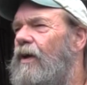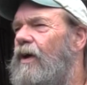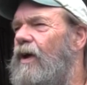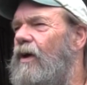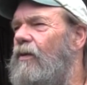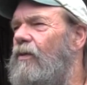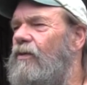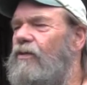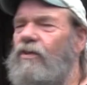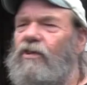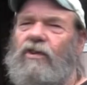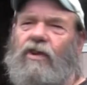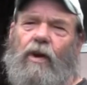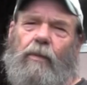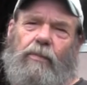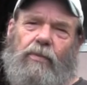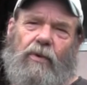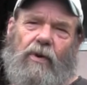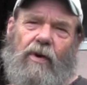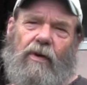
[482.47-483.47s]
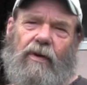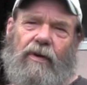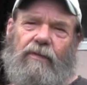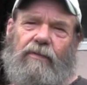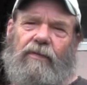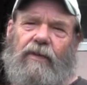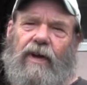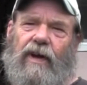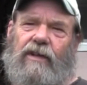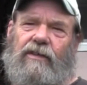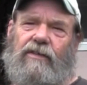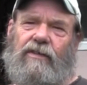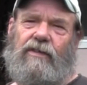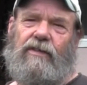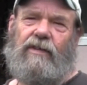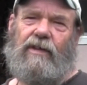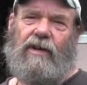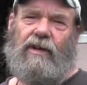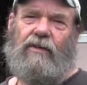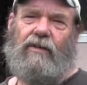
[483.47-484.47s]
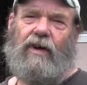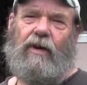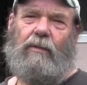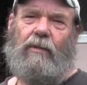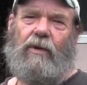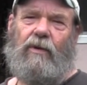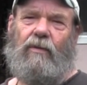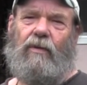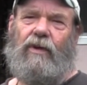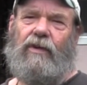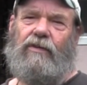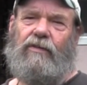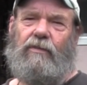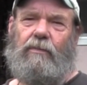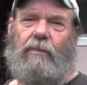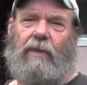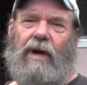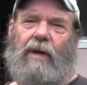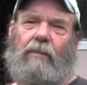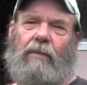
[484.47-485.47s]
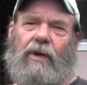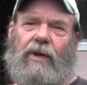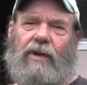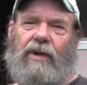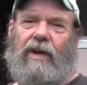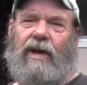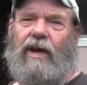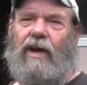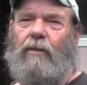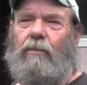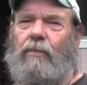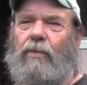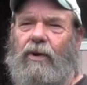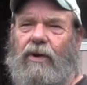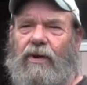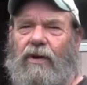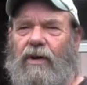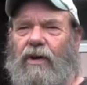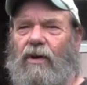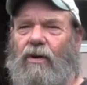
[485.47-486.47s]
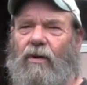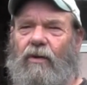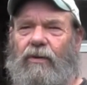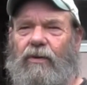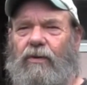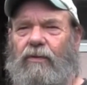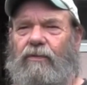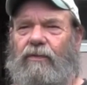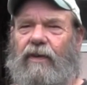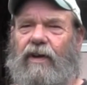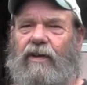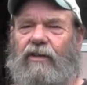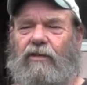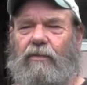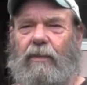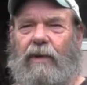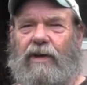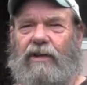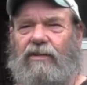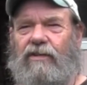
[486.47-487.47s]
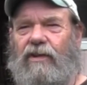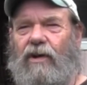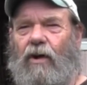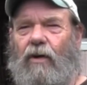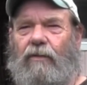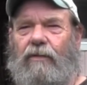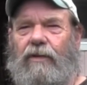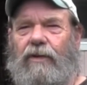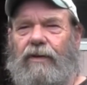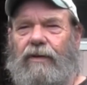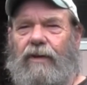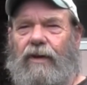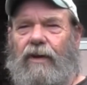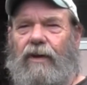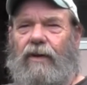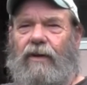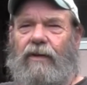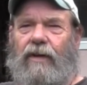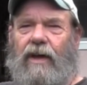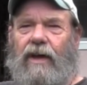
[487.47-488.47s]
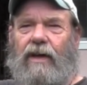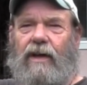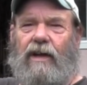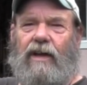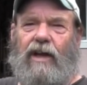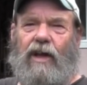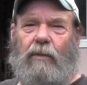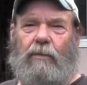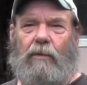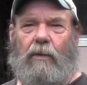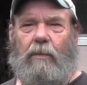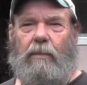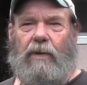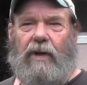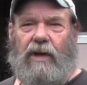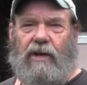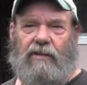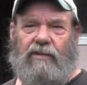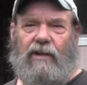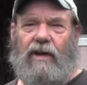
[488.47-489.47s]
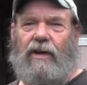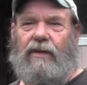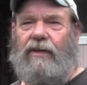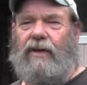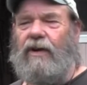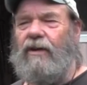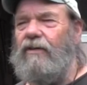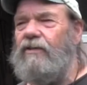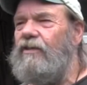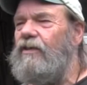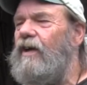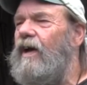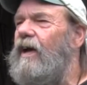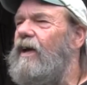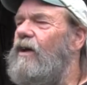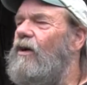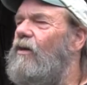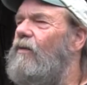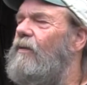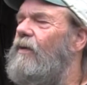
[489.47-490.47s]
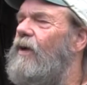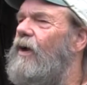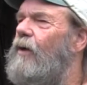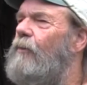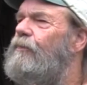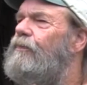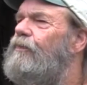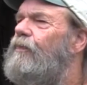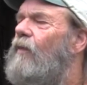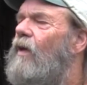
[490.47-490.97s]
It was a temporary fix. The agreement was by Monday I'm putting an all new fence myself and they can keep the pigs on their side over there.